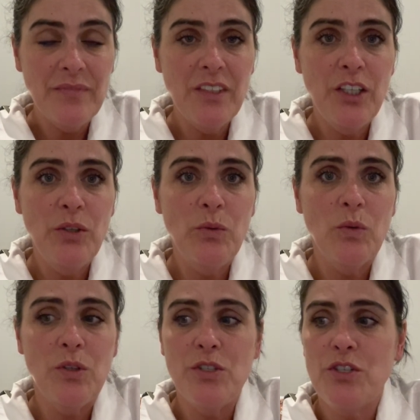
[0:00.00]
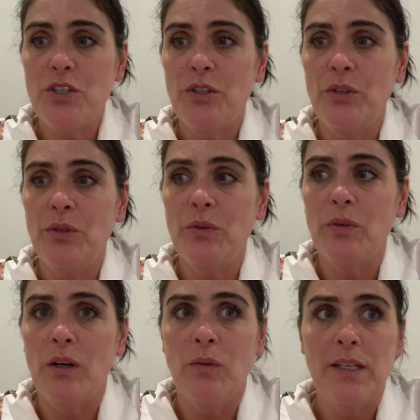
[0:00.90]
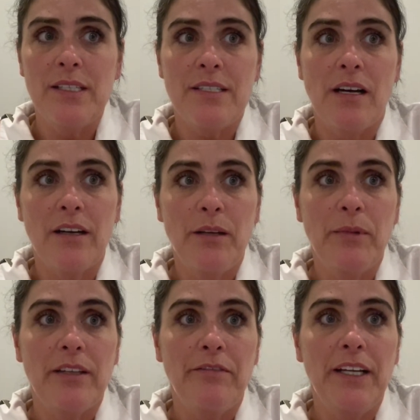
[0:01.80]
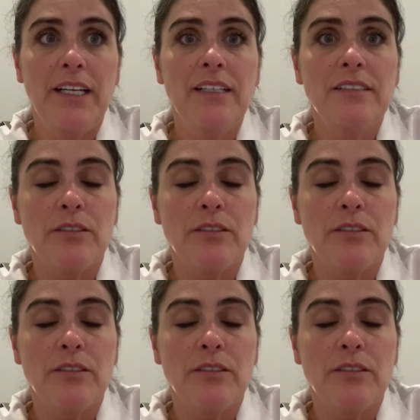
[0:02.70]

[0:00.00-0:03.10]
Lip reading: You want to always document the feedings, the